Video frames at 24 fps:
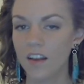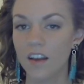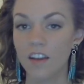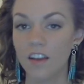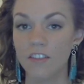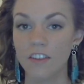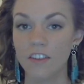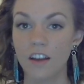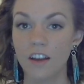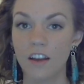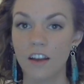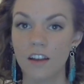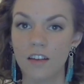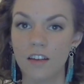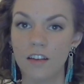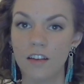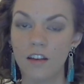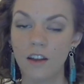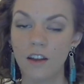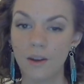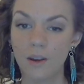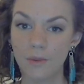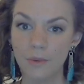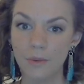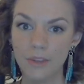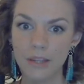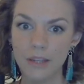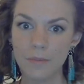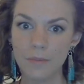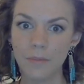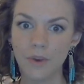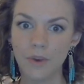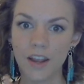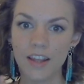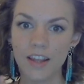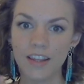I've got a
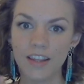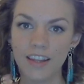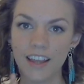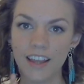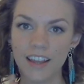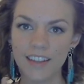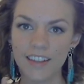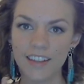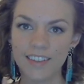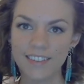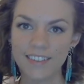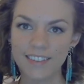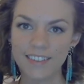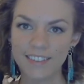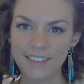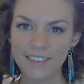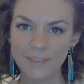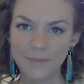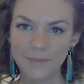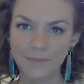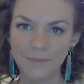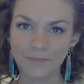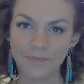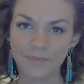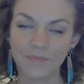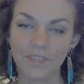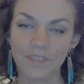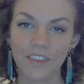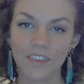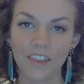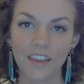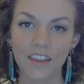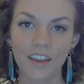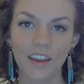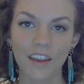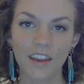really bright light,
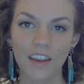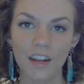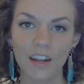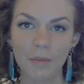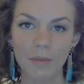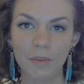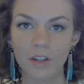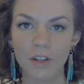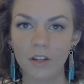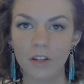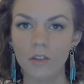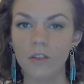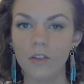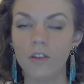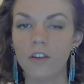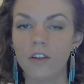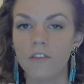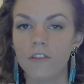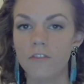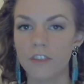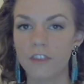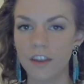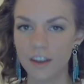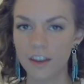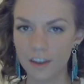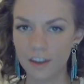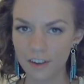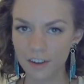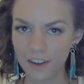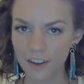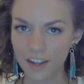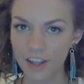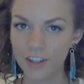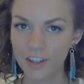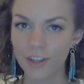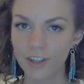and I'm going to look
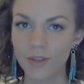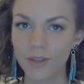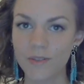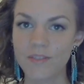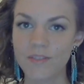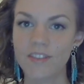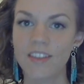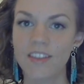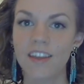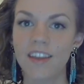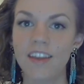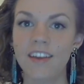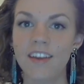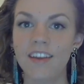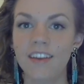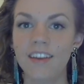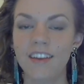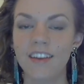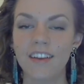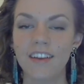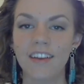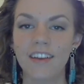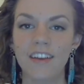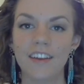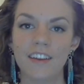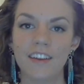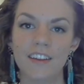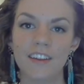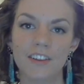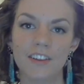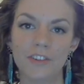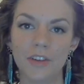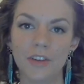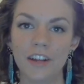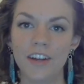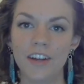very closely
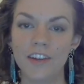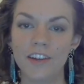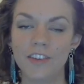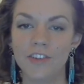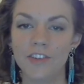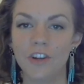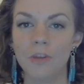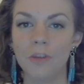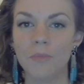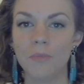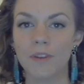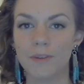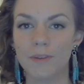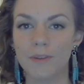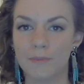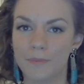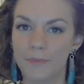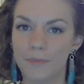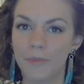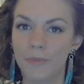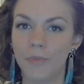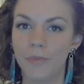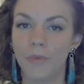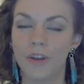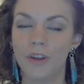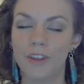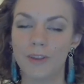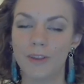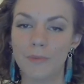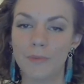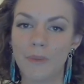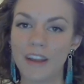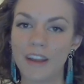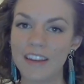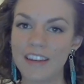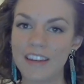and try to determine what
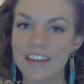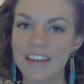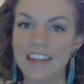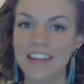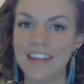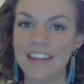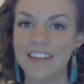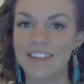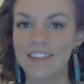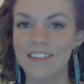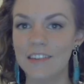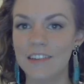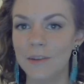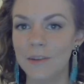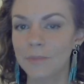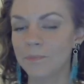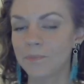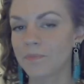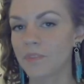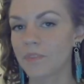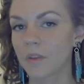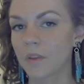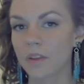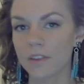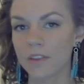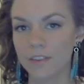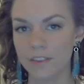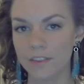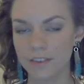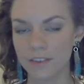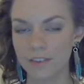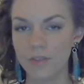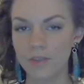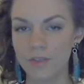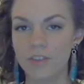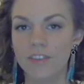you might need.
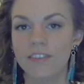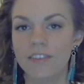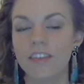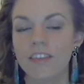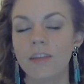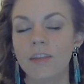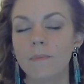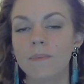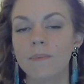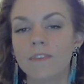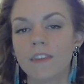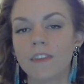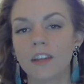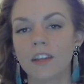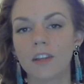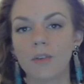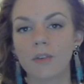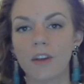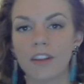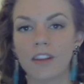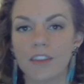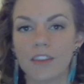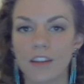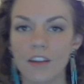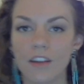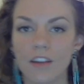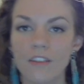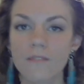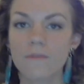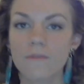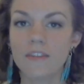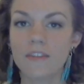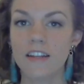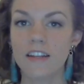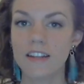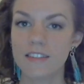So just keep sitting right there,
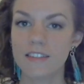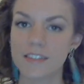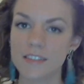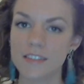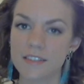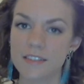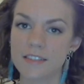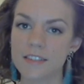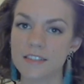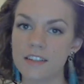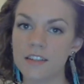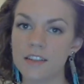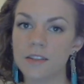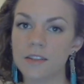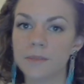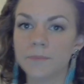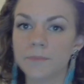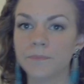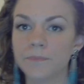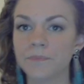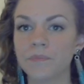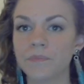nice and still.